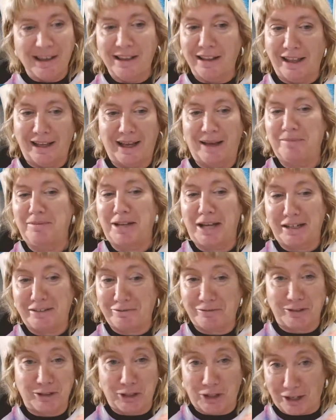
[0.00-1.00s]
Like I'm not a
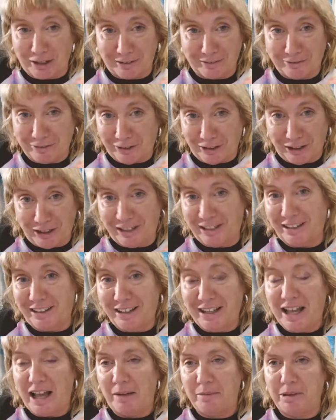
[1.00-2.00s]
photographer. I
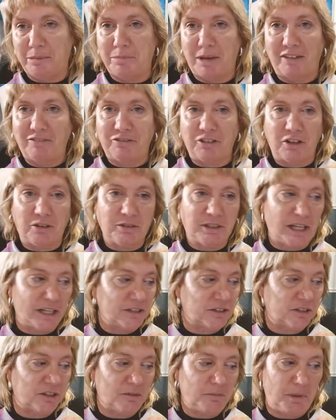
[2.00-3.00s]
mean, my phone
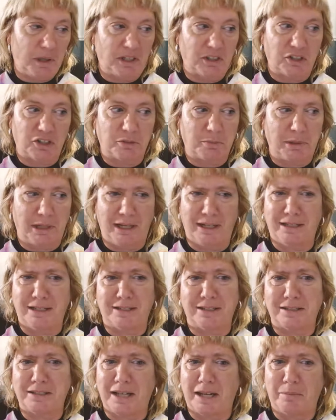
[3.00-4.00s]
takes good pictures, but it
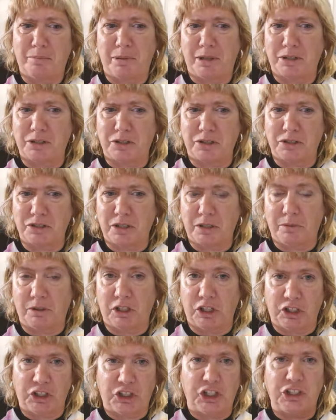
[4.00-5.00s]
doesn't take pictures. You
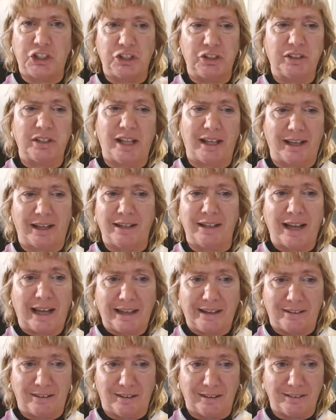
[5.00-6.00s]
know, she's using like a
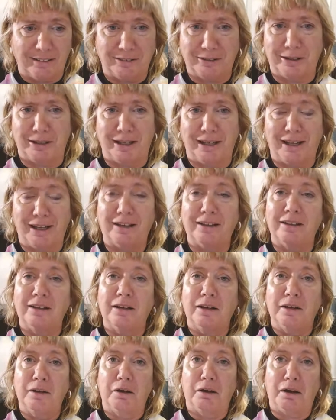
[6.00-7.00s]
Nikon, okay?
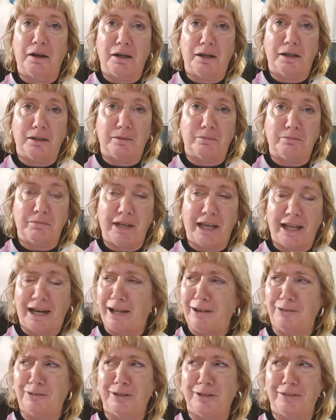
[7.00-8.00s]
Um, and I
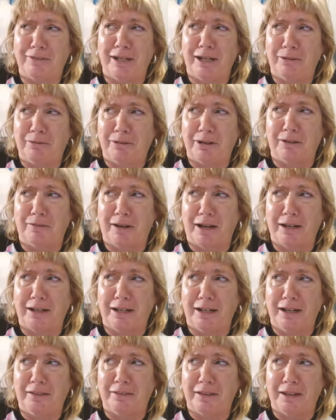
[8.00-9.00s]
don't live anywhere around
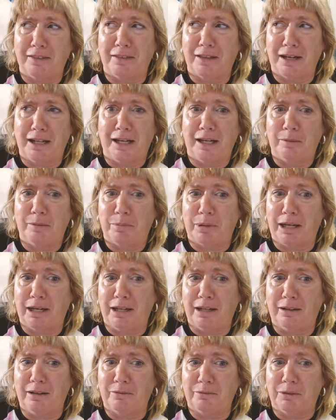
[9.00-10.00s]
anything that
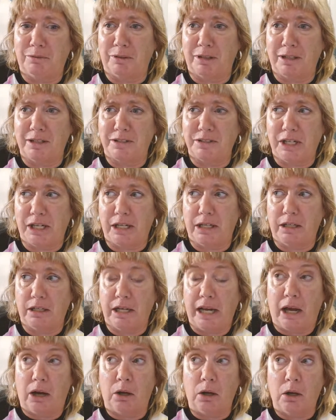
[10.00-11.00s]
anybody would want to see.
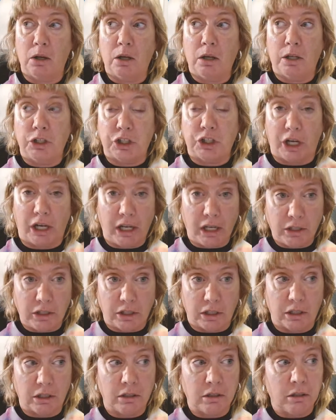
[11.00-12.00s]
Now,
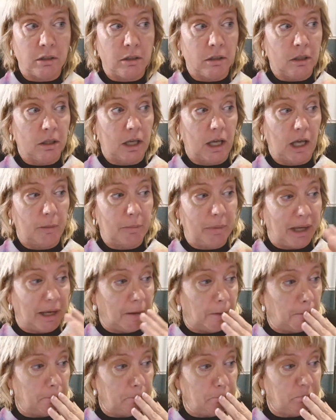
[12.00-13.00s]
Janya,
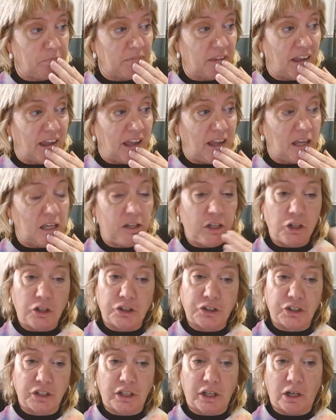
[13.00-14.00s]
about eight
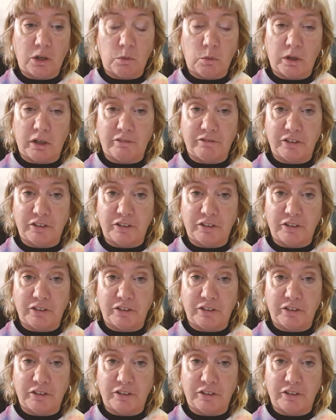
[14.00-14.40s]
years ago, won a